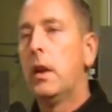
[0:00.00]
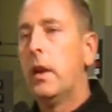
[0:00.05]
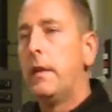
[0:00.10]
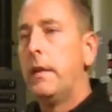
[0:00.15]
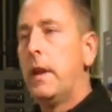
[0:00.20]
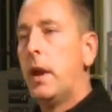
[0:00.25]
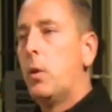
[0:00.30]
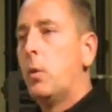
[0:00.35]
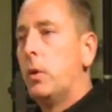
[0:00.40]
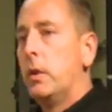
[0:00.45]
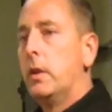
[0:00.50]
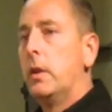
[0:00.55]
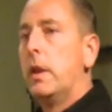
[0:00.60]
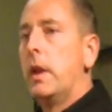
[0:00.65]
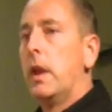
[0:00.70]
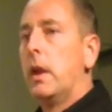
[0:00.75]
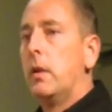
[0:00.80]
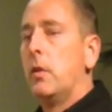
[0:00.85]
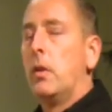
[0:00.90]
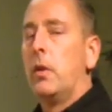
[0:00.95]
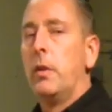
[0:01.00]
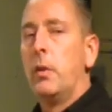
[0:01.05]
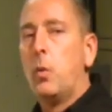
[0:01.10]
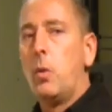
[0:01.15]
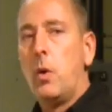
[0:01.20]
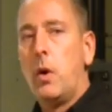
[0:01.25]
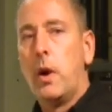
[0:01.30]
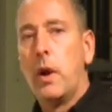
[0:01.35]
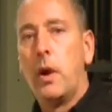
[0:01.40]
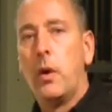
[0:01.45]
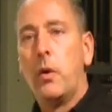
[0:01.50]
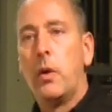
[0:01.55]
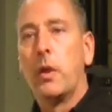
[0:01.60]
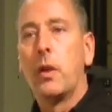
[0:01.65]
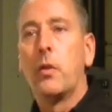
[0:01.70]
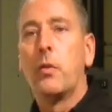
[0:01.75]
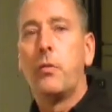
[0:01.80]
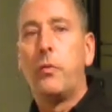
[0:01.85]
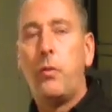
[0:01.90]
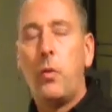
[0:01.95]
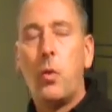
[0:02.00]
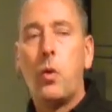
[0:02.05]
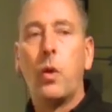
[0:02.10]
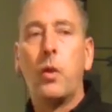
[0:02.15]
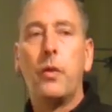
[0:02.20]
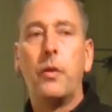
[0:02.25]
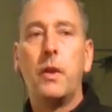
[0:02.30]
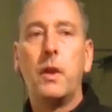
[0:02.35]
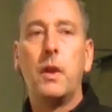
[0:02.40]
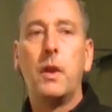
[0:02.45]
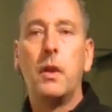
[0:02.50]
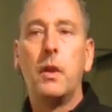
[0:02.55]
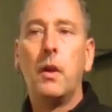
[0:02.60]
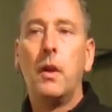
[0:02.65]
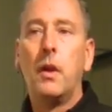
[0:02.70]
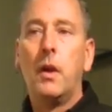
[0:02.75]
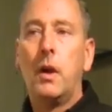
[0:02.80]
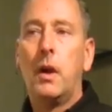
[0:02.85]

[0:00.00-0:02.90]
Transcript: and that would land on the wiring for the